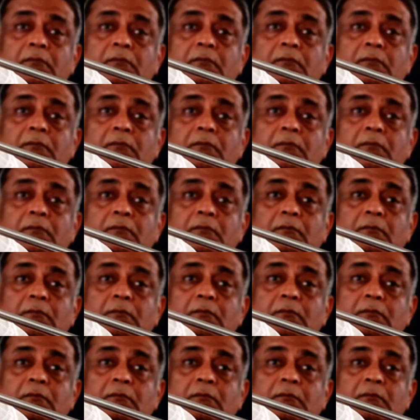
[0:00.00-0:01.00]

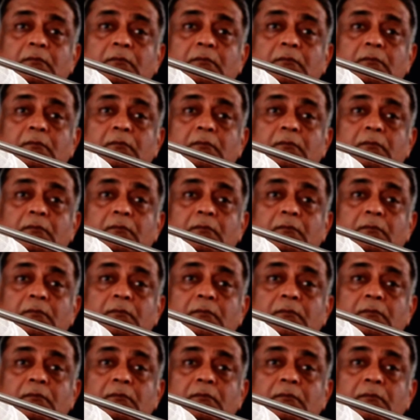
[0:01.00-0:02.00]

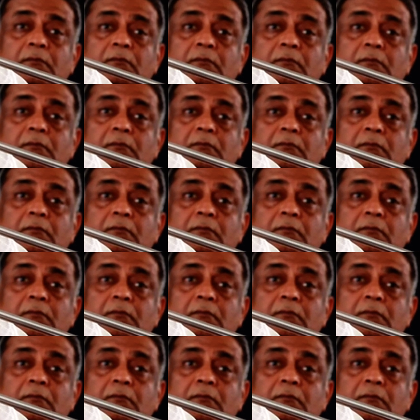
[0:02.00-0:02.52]
This person isn't speaking.